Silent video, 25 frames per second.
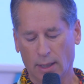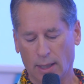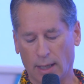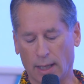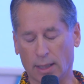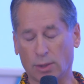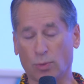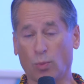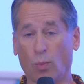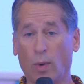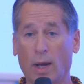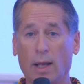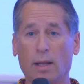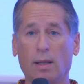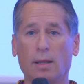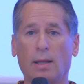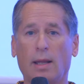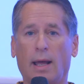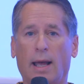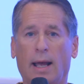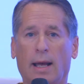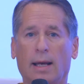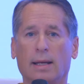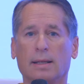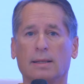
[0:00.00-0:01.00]
as
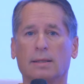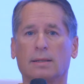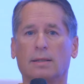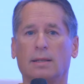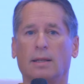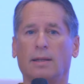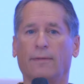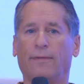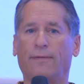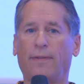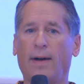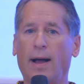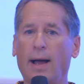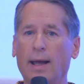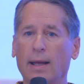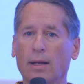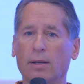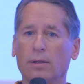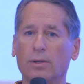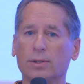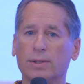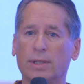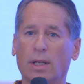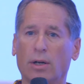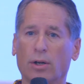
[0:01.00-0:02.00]
well as the
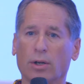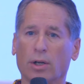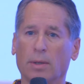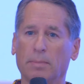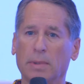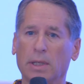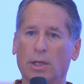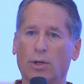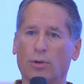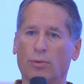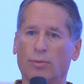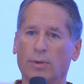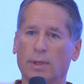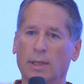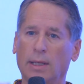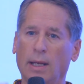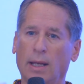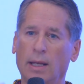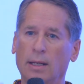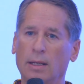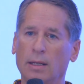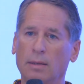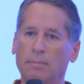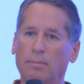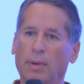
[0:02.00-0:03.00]
files that are going to be
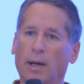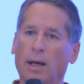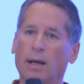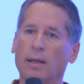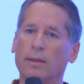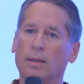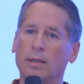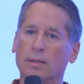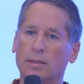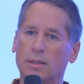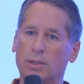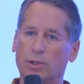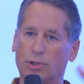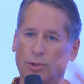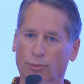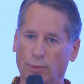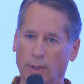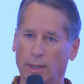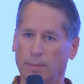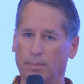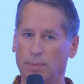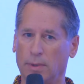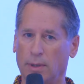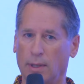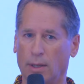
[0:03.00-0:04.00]
created by this
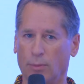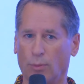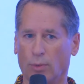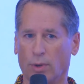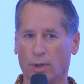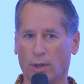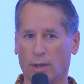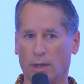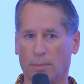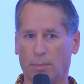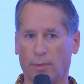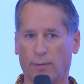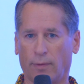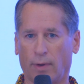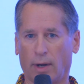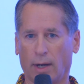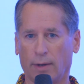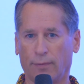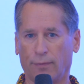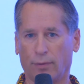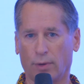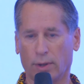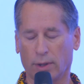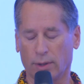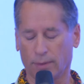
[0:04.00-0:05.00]
script that we're going to
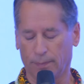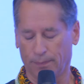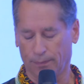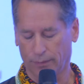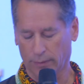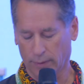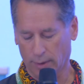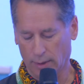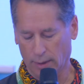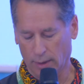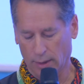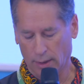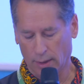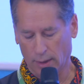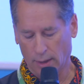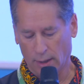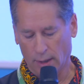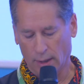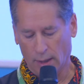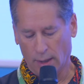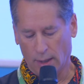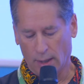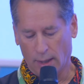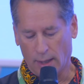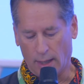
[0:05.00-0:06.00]
provide for you.
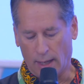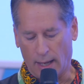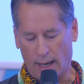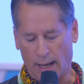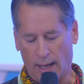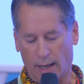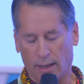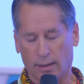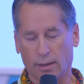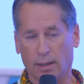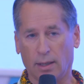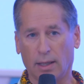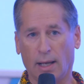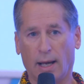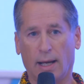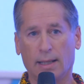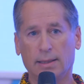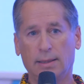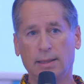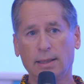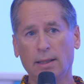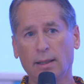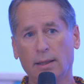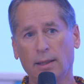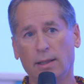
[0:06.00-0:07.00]
And the
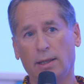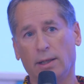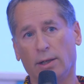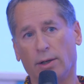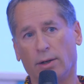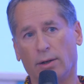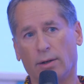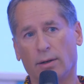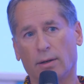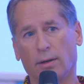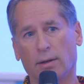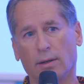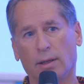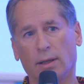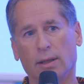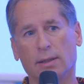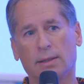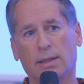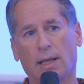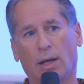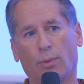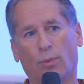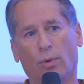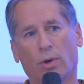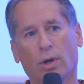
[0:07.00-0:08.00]
idea here
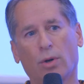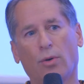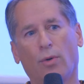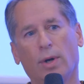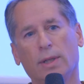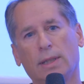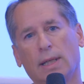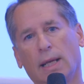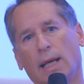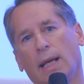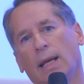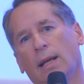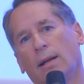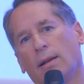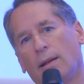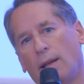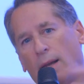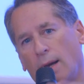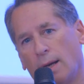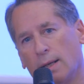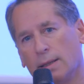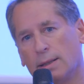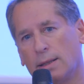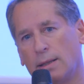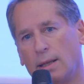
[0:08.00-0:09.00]
is that we're going to
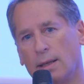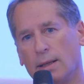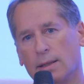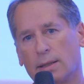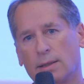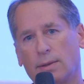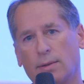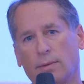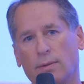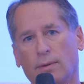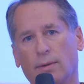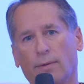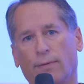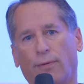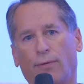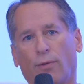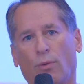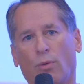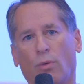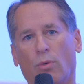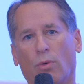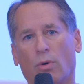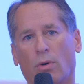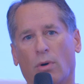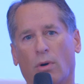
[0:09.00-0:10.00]
analyze this
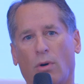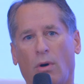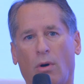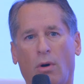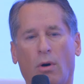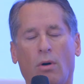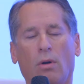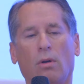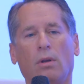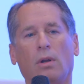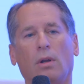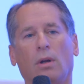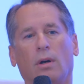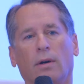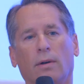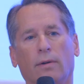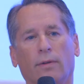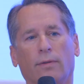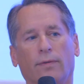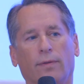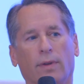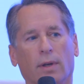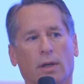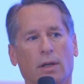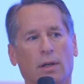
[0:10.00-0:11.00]
for all
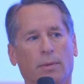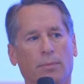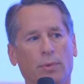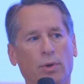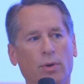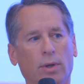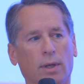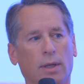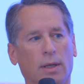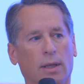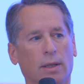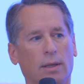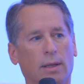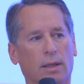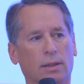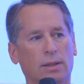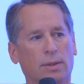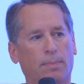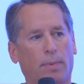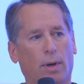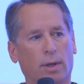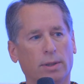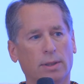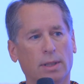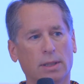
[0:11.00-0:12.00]
of the community that's
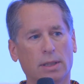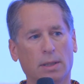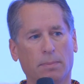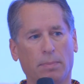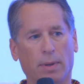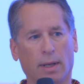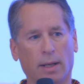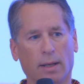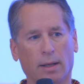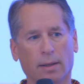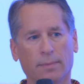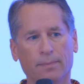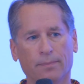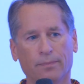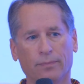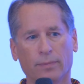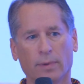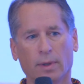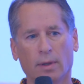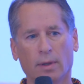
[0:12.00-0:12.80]
participating,